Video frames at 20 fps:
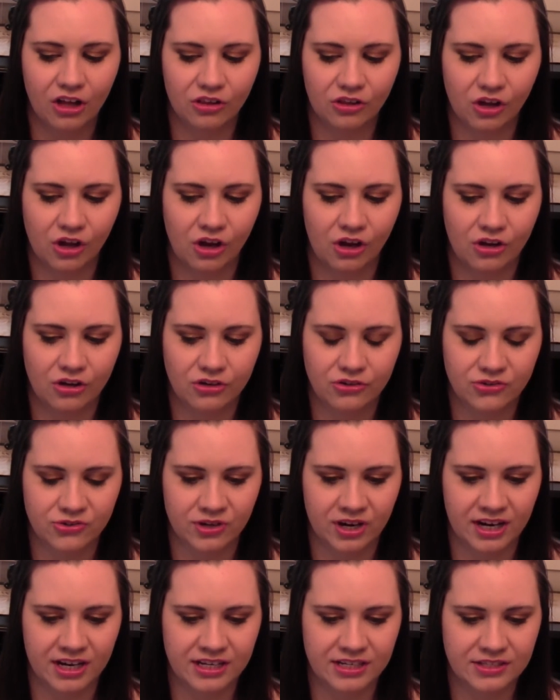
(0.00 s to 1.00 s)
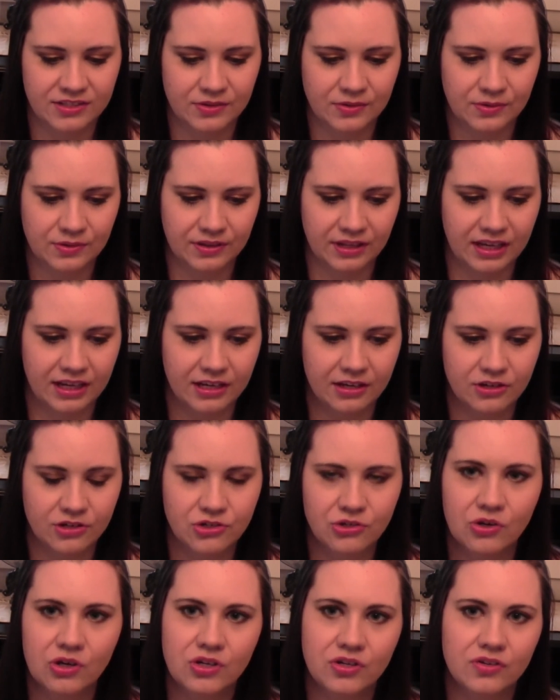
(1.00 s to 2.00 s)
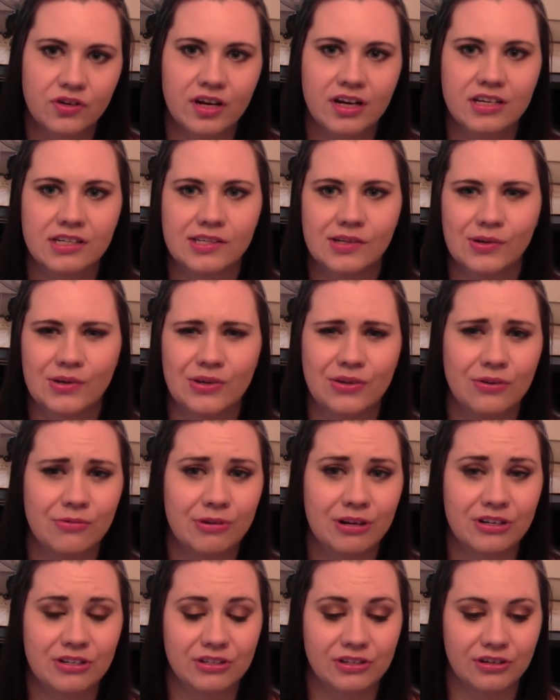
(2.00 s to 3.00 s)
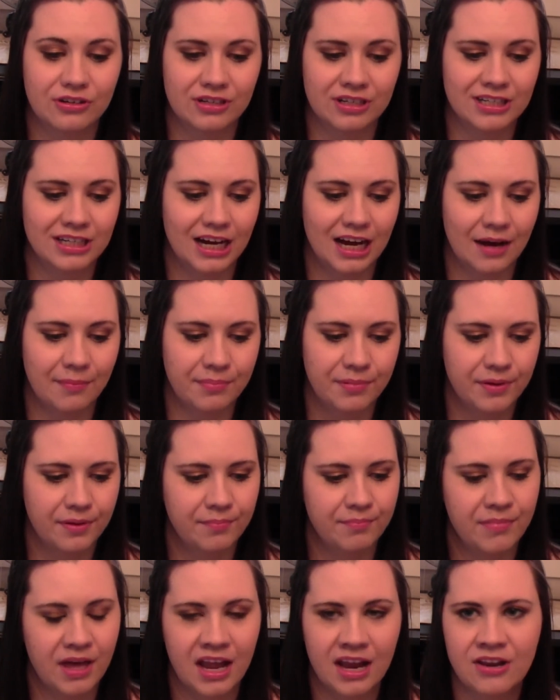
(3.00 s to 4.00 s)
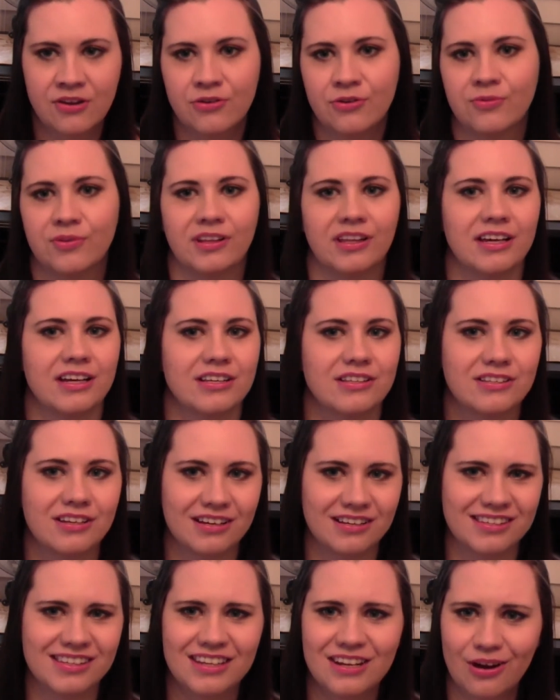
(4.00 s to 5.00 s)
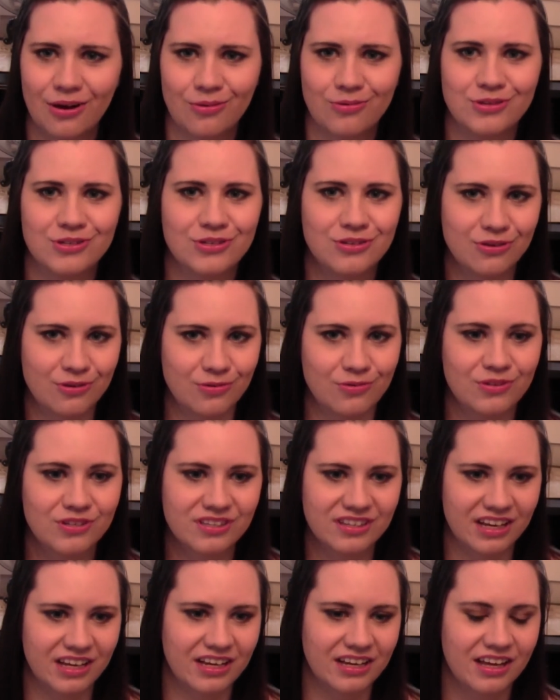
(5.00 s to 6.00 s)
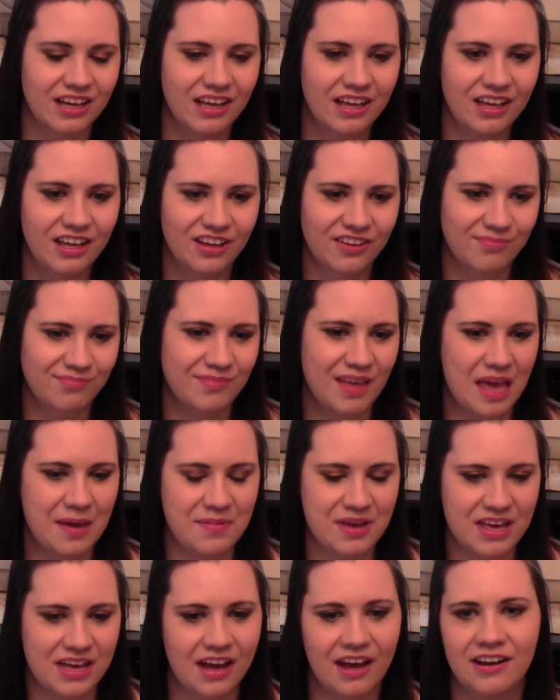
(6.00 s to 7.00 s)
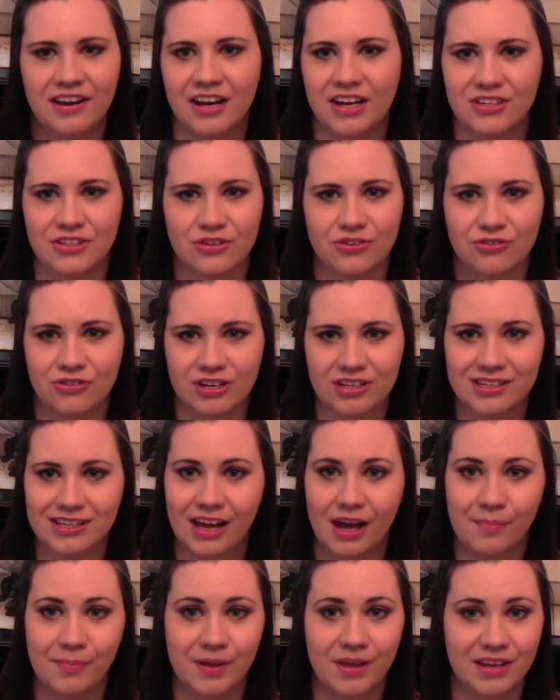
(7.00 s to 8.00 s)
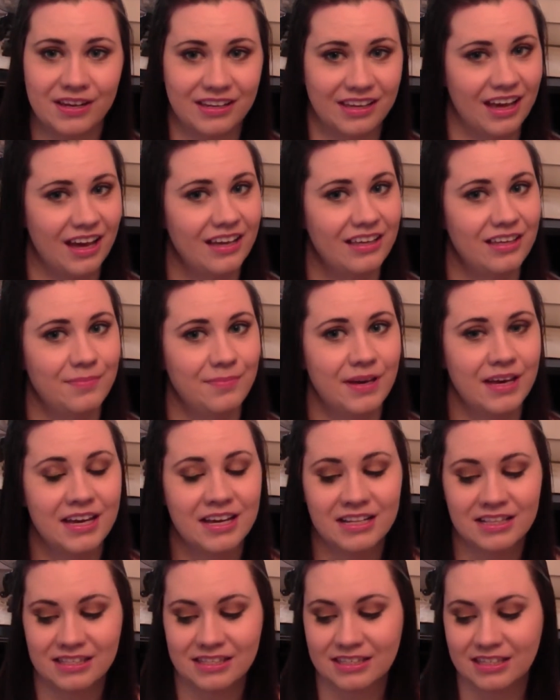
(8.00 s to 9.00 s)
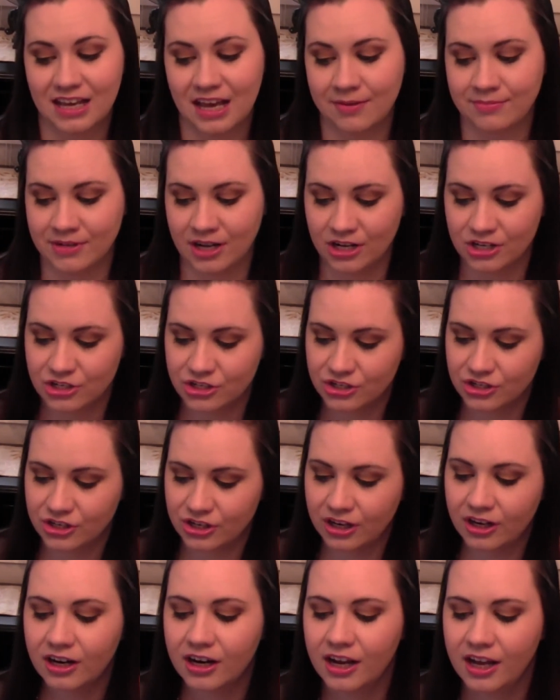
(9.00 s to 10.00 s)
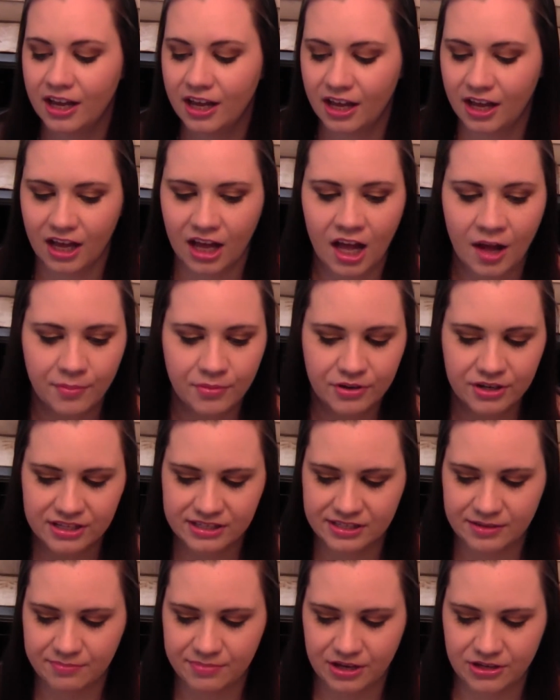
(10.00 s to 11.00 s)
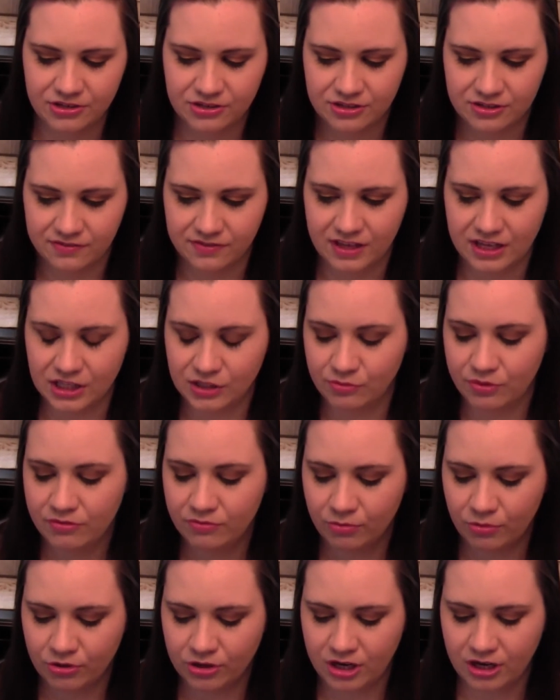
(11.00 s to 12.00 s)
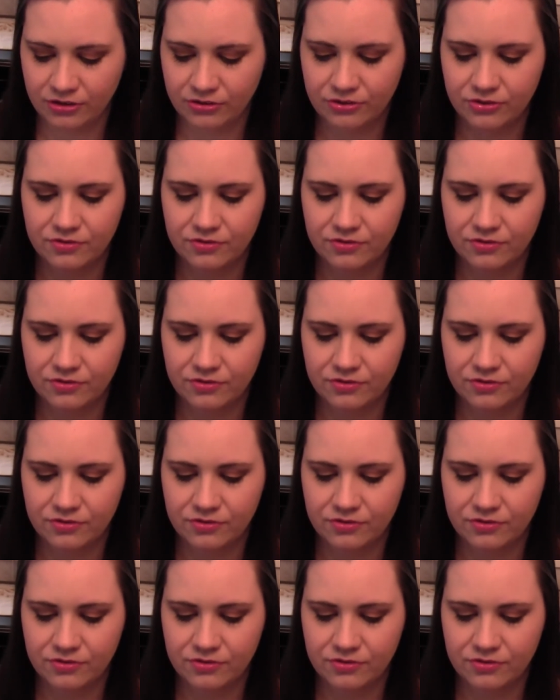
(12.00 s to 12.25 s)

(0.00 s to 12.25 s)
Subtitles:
a long dress or like a short dress, or you can wear a skirt and a top. Men, you can wear like tuxedos, suits, like maybe a nicer dress top and khaki pants. I'm not sure. I'll put in some pictures of things we've worn on